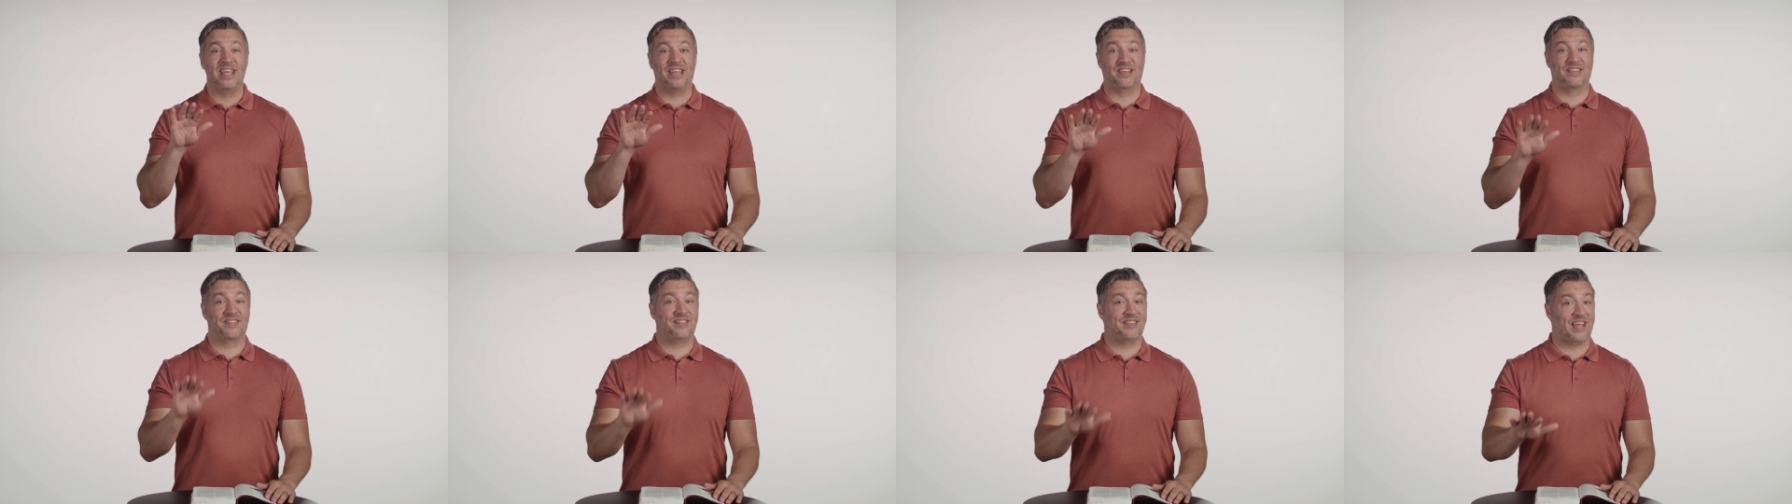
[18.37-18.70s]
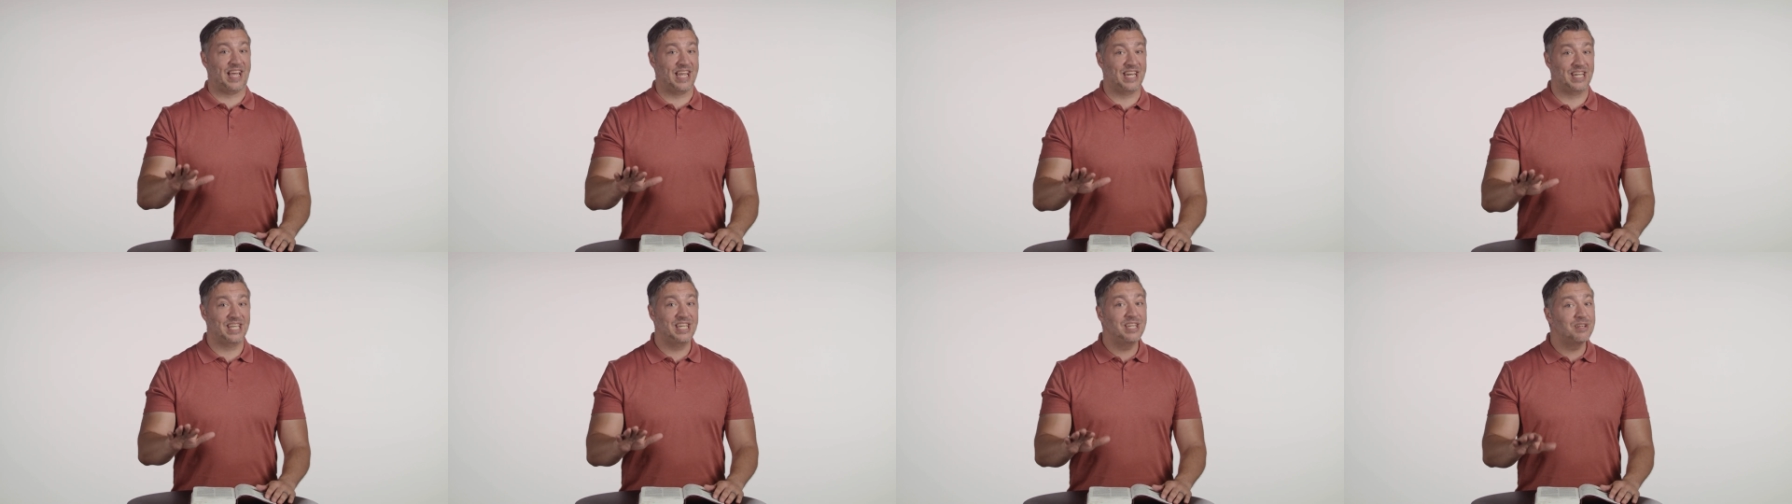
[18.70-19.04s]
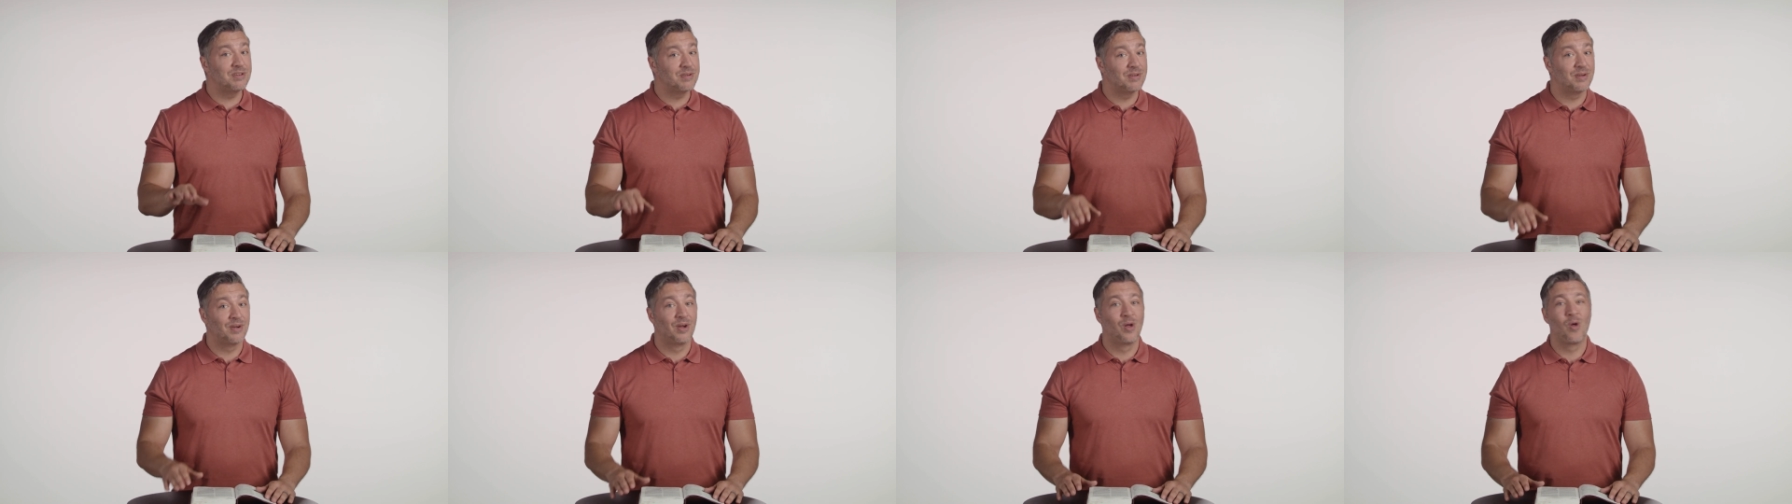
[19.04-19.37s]

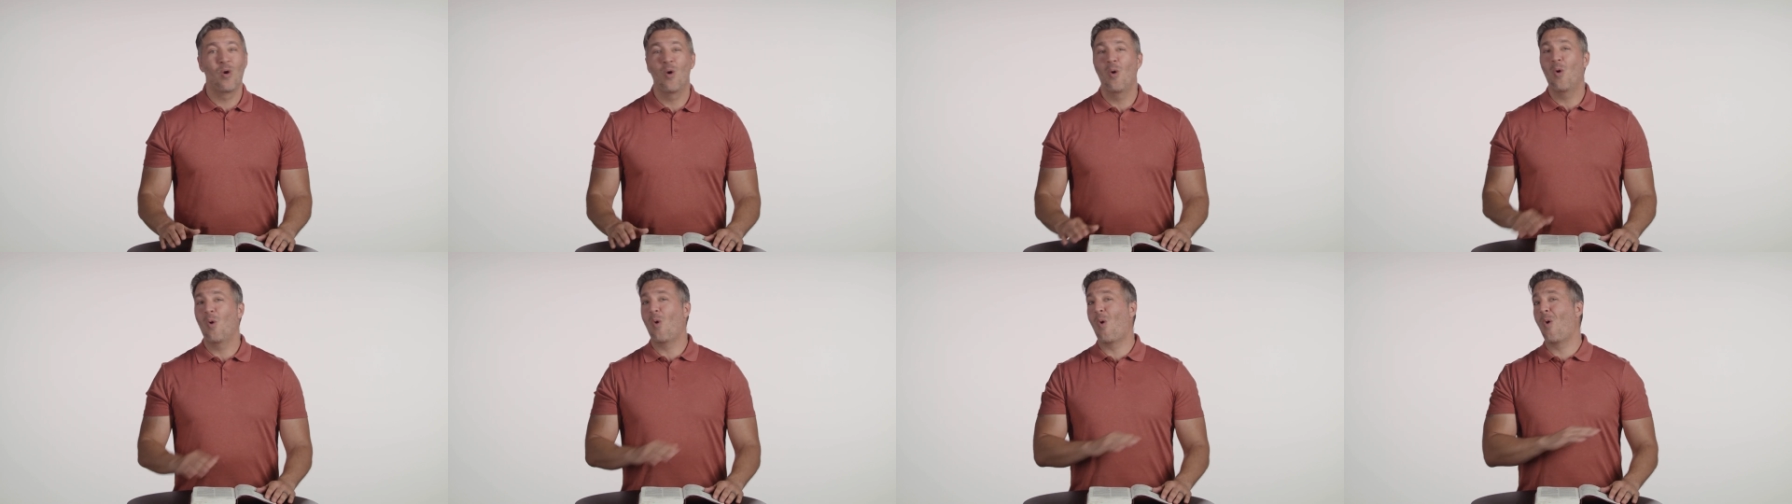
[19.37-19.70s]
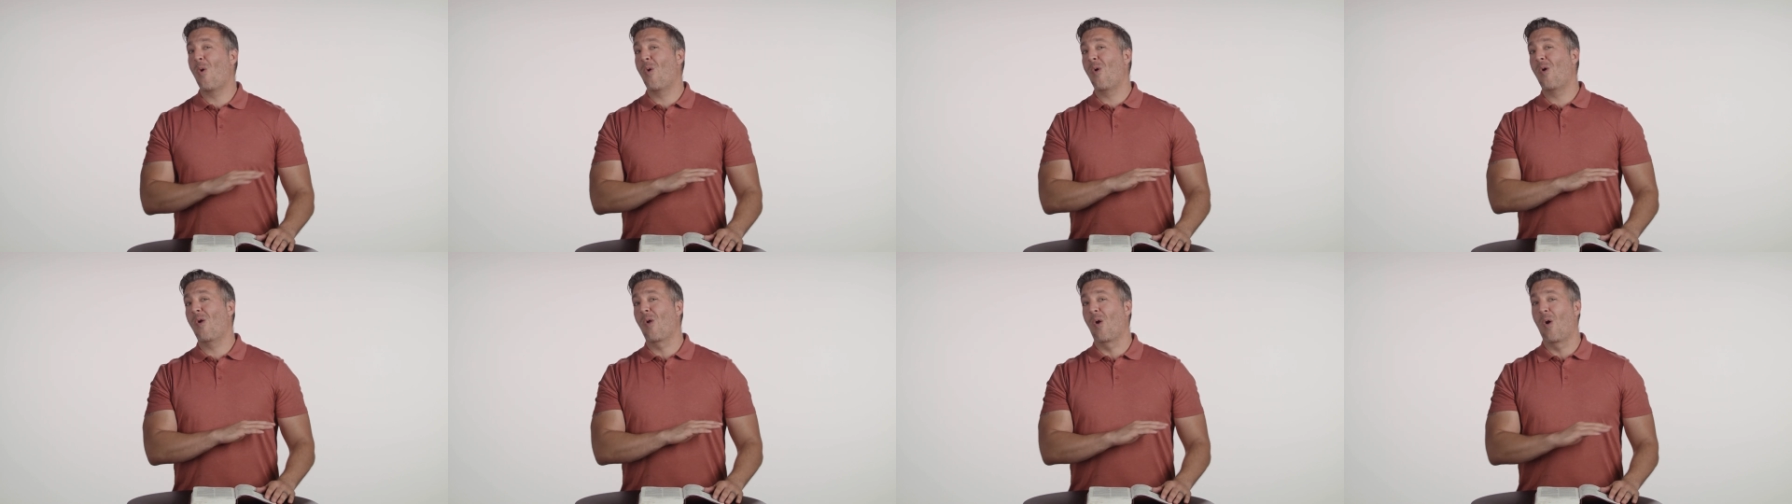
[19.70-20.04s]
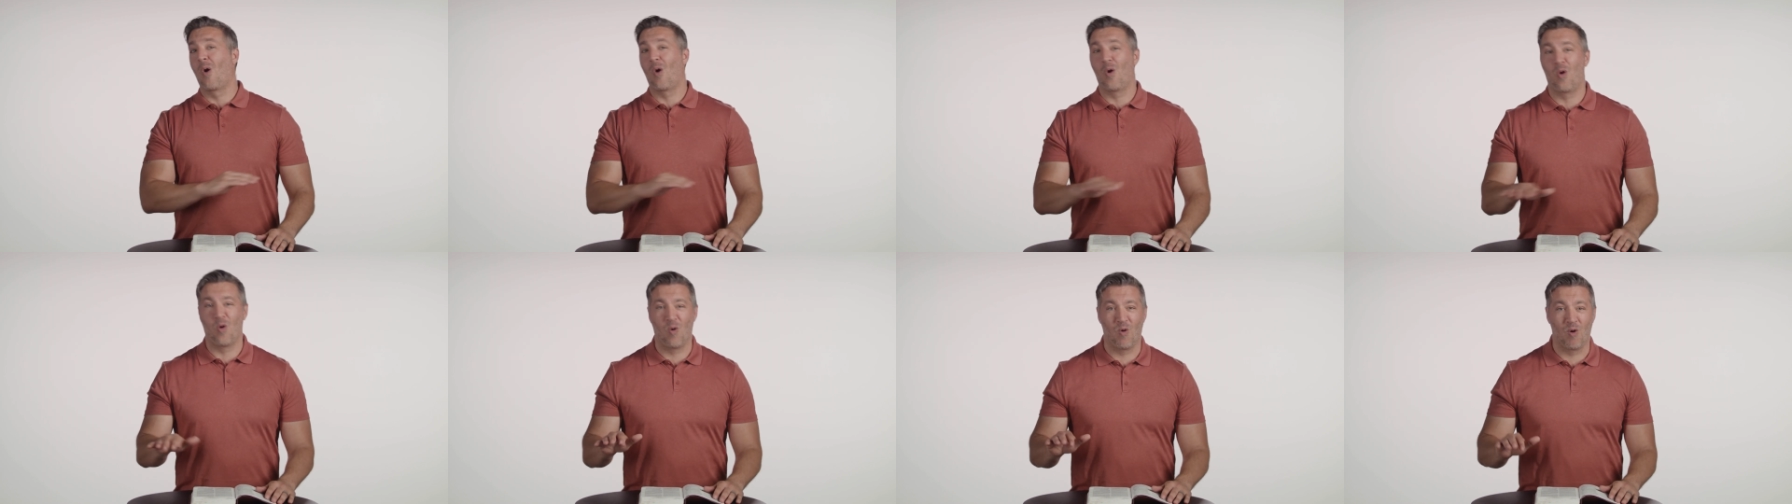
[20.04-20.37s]
exciting or
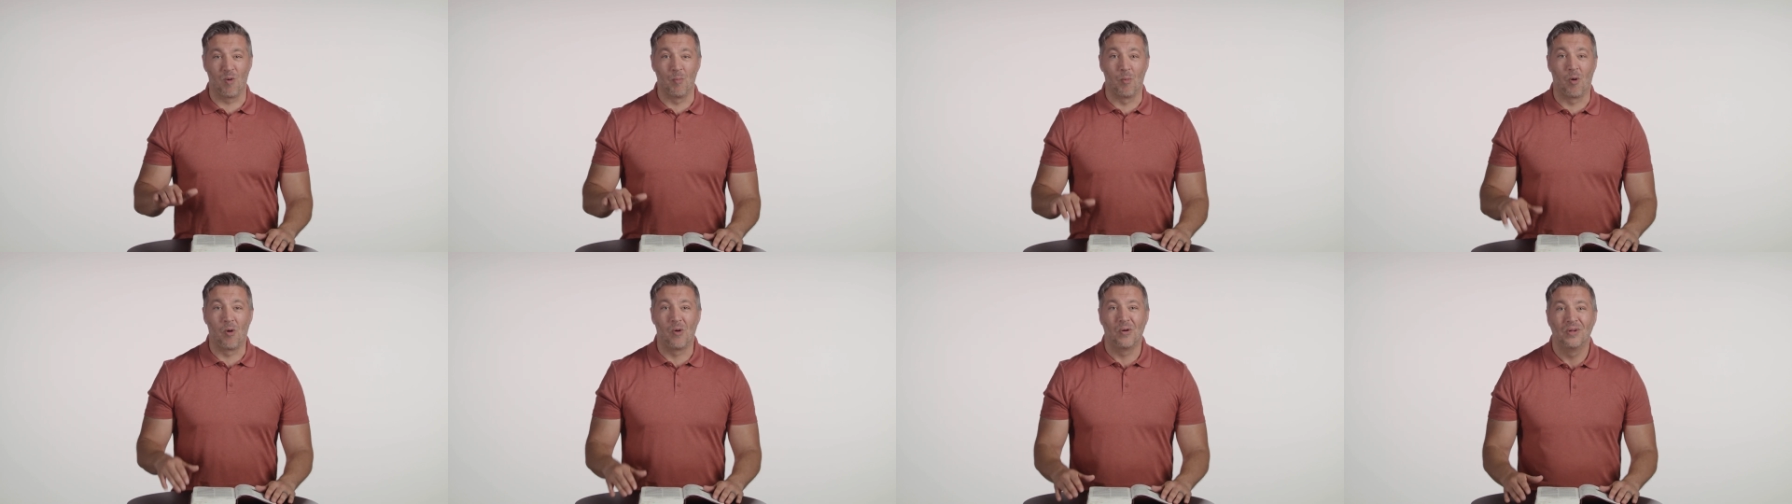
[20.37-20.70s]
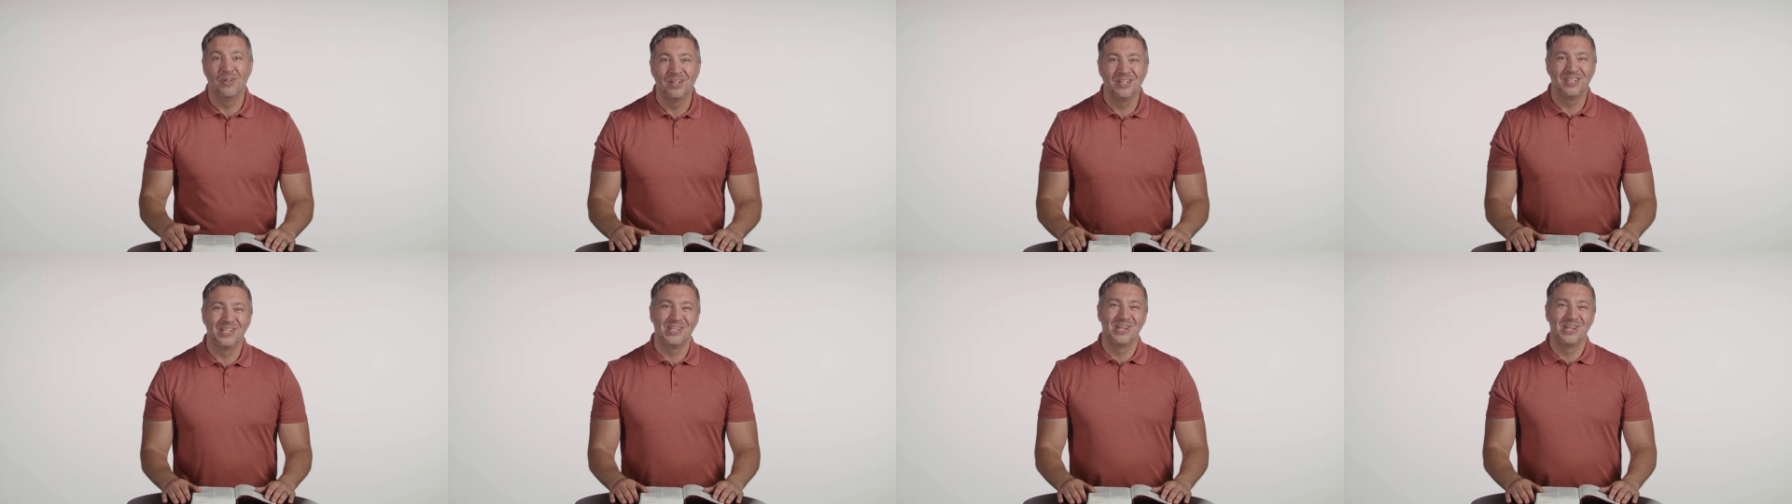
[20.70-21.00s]
horrible.